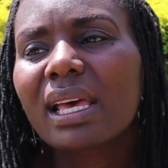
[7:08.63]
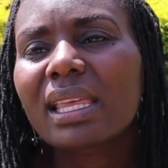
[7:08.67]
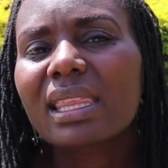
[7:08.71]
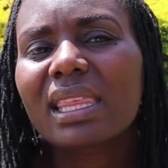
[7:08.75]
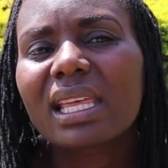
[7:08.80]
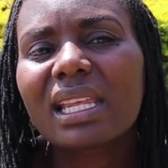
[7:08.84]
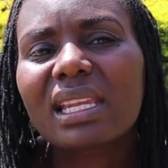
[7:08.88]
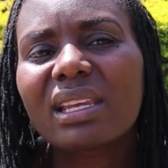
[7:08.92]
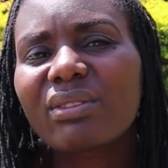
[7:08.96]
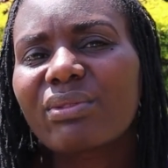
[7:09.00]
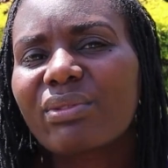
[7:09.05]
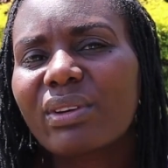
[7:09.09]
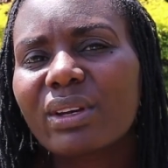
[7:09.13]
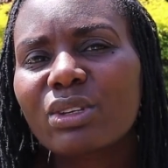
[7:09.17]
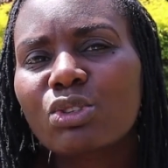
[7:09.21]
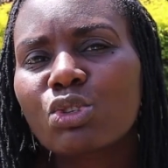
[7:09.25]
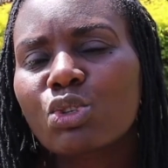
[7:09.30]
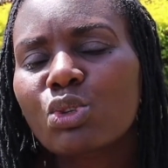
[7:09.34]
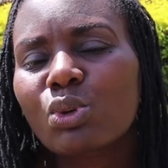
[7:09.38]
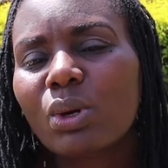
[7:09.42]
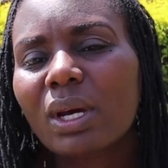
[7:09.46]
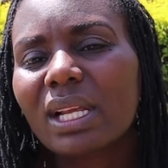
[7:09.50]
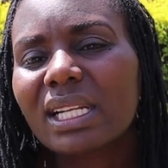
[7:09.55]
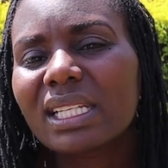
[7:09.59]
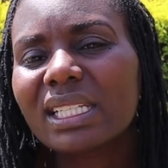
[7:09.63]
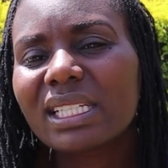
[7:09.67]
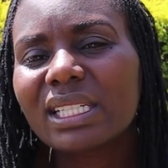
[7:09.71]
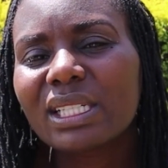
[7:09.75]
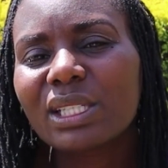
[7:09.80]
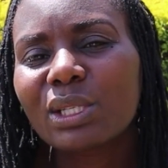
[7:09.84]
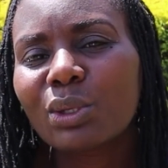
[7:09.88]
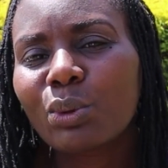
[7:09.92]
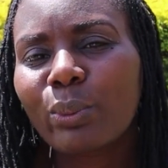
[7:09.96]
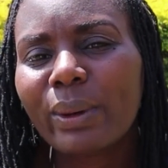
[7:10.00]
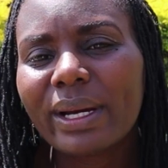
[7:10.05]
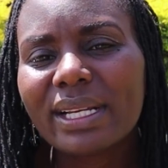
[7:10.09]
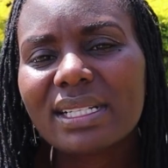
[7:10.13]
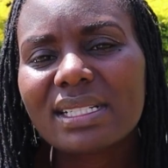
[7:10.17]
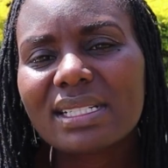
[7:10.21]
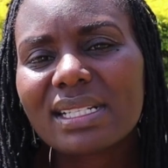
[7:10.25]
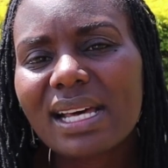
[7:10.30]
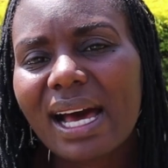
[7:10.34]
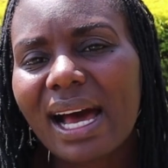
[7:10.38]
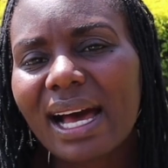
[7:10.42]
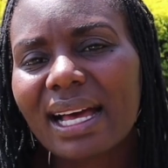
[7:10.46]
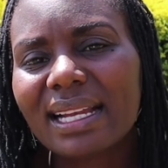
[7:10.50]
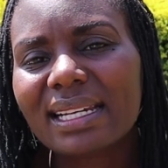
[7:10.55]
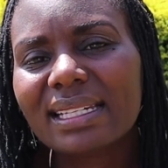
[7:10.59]
then eventually went
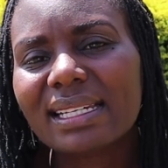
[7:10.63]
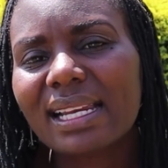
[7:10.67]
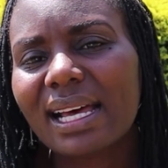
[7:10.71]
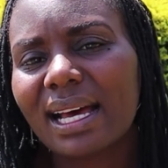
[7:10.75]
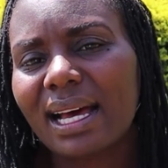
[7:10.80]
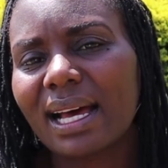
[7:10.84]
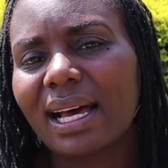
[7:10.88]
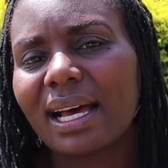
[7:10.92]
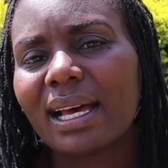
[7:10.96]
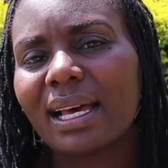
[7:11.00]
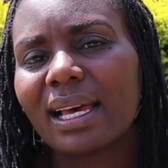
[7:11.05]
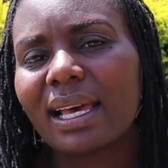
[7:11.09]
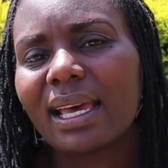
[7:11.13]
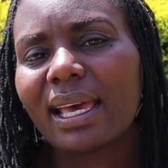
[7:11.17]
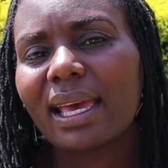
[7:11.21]
under,